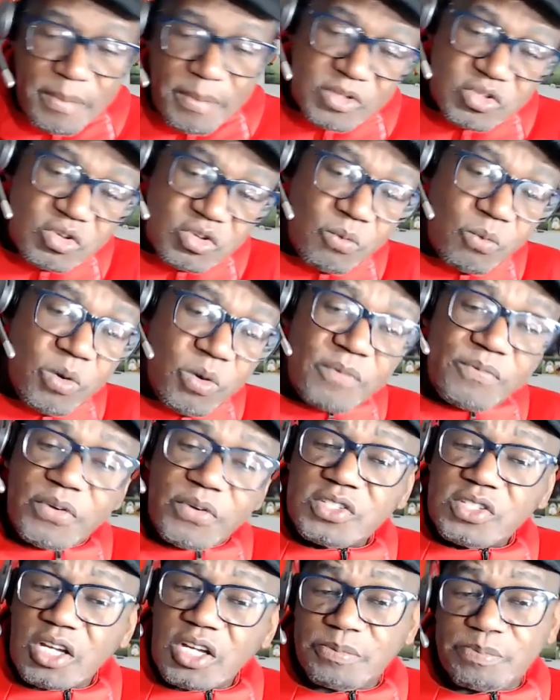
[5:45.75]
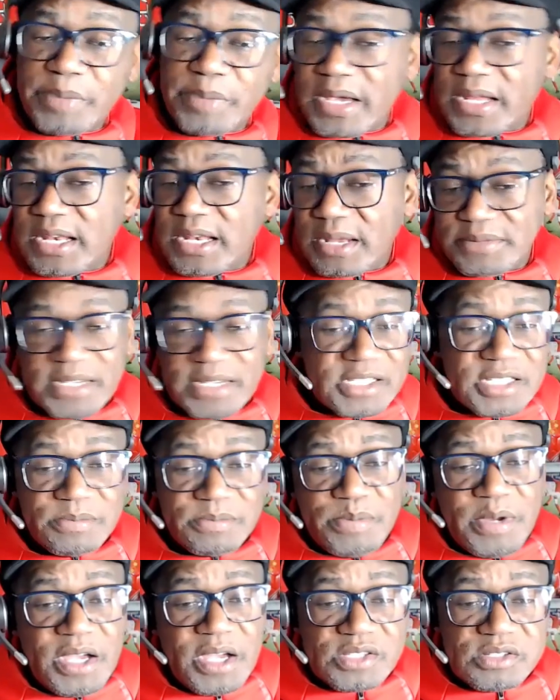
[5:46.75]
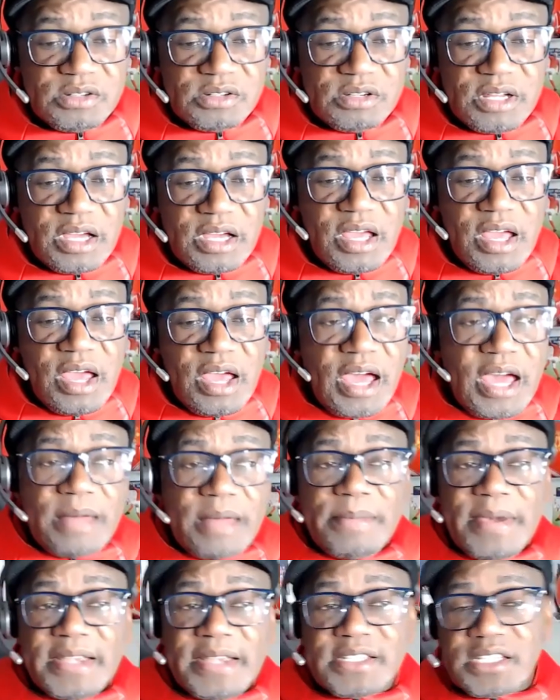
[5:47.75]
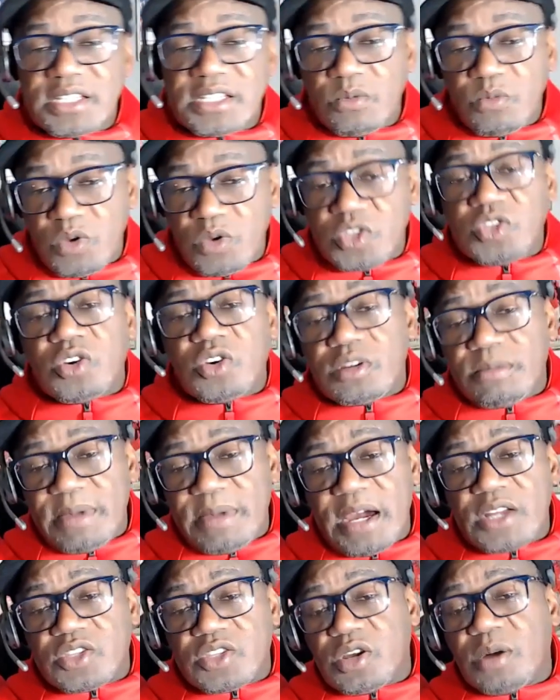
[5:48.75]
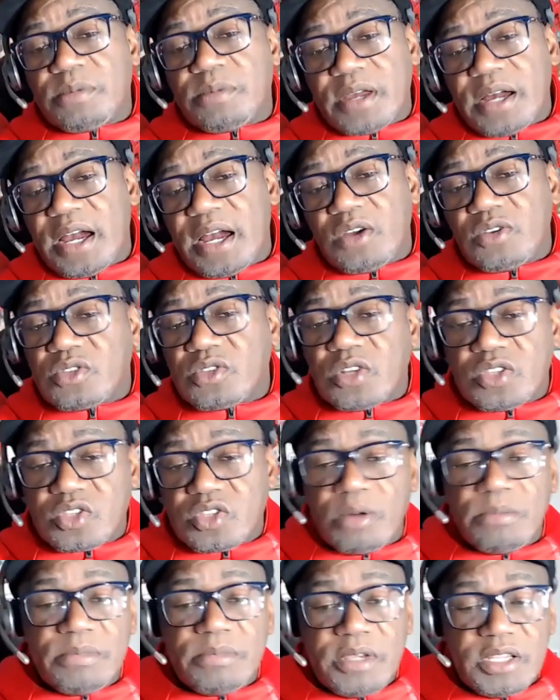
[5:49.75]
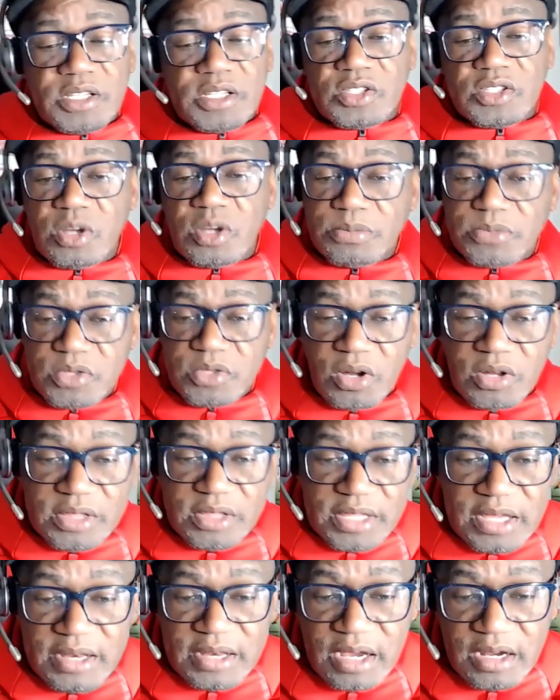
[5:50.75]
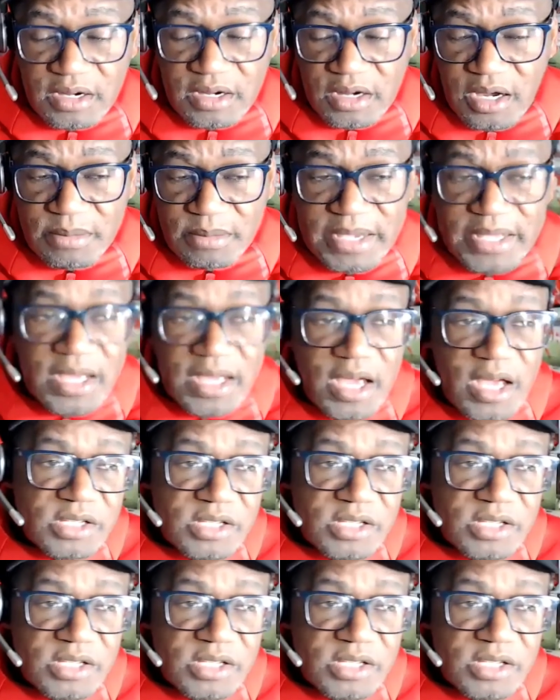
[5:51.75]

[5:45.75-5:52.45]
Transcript: But to work for such big clubs such as Barcelona and Man City, we're talking about a top guy who's a top. He's a top dog there. You know what I mean?